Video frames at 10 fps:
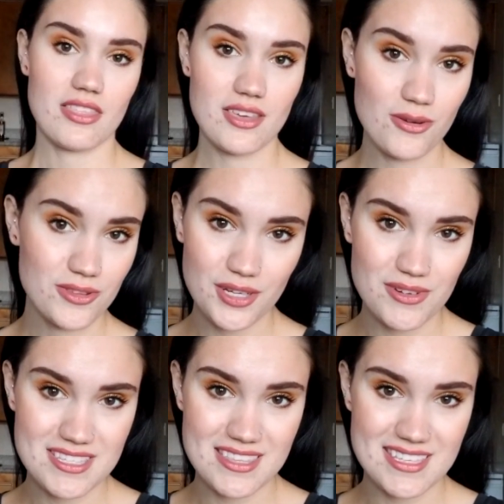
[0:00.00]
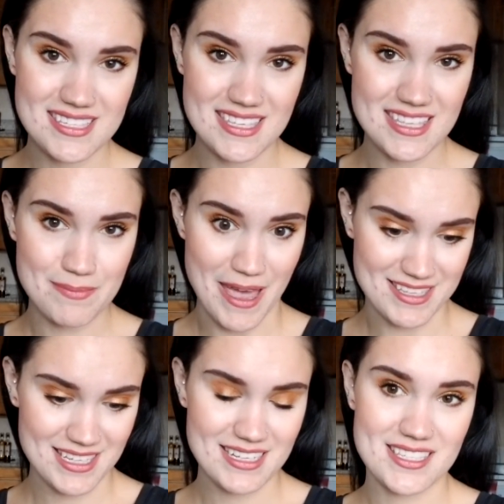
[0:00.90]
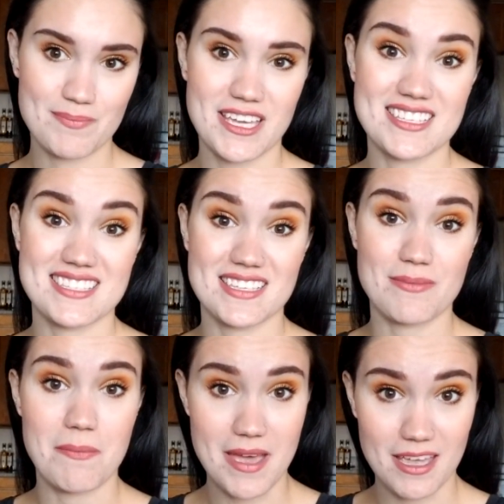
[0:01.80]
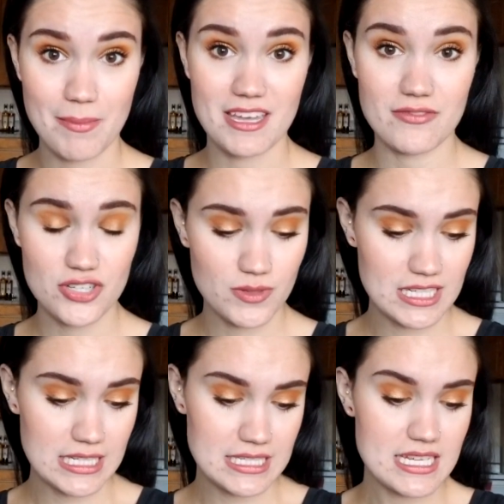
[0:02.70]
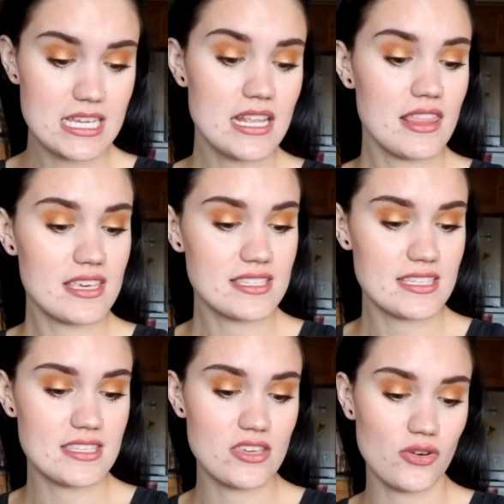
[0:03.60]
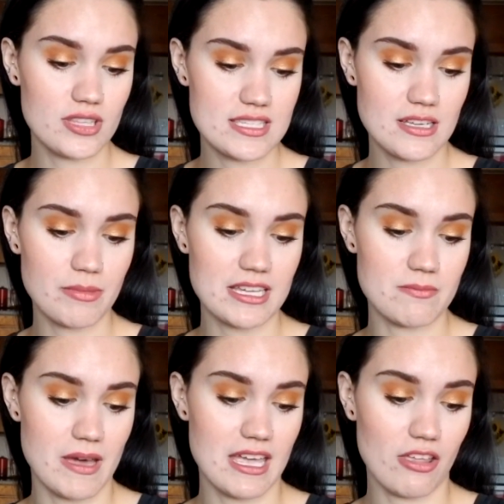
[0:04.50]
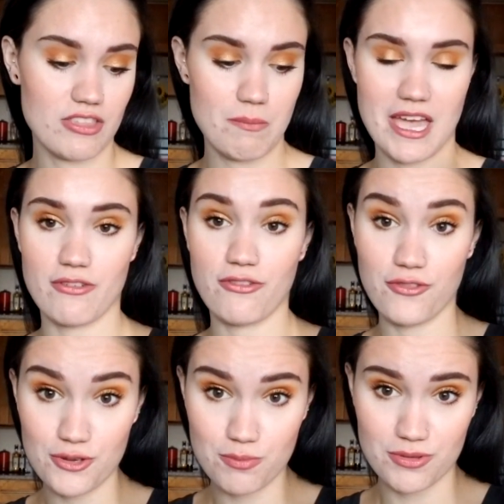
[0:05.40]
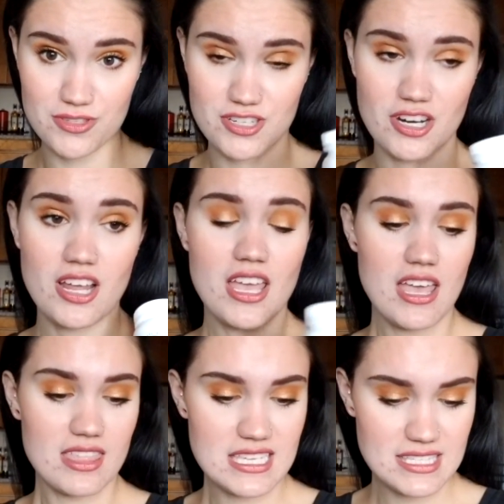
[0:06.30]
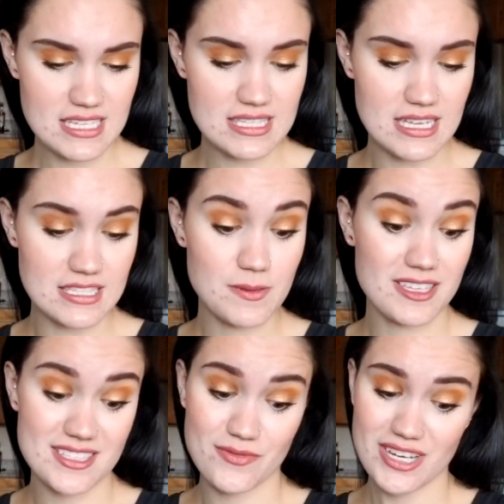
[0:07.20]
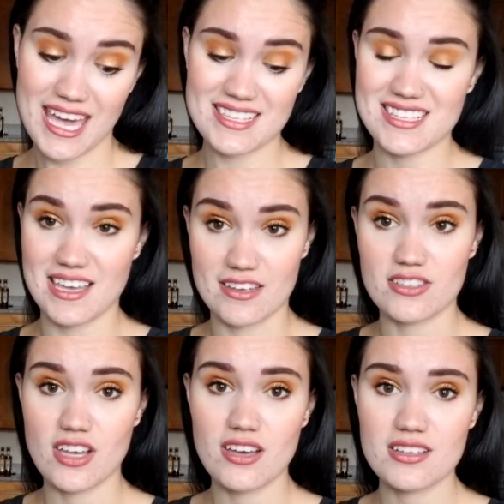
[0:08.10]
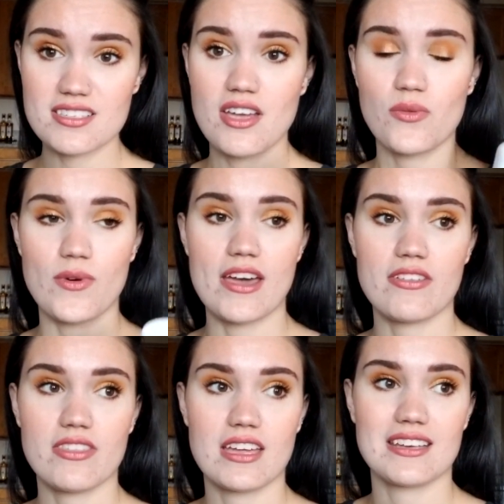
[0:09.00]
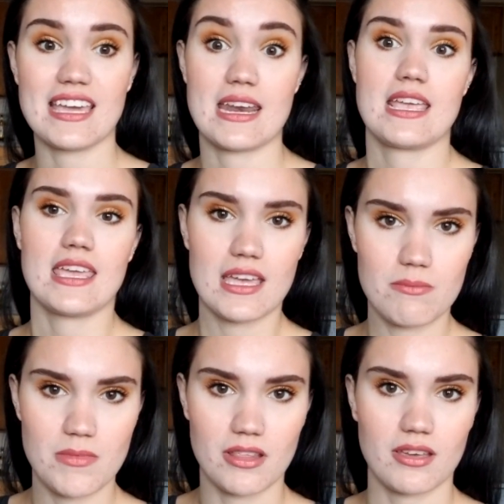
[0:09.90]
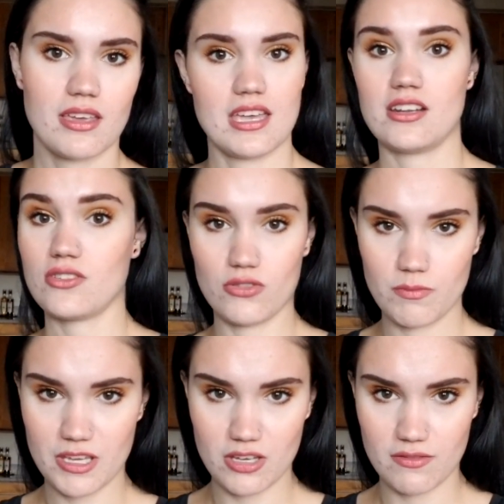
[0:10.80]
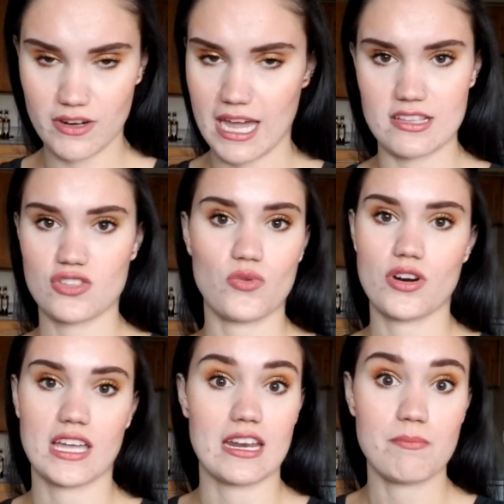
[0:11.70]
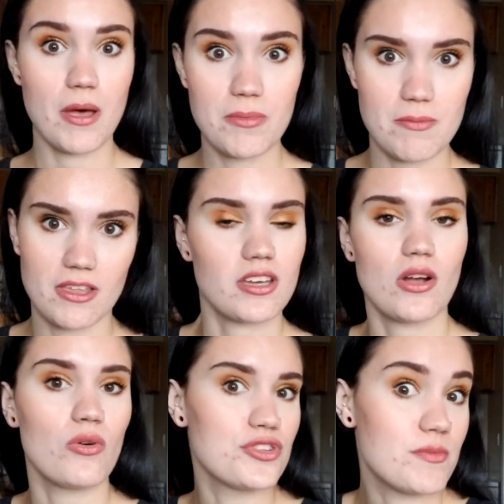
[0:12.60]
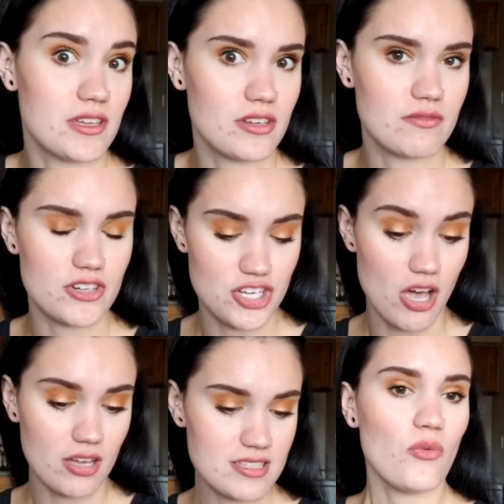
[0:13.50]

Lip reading: The only reason this is in this basket is because it's in my mega pan for 2019. This is the Holistic Blend My Healthy Pet Food Booster. This is nice because it's for cats and dogs rather than getting kitten milk and it only being good for cats, or getting puppy milk and it only being good for dogs.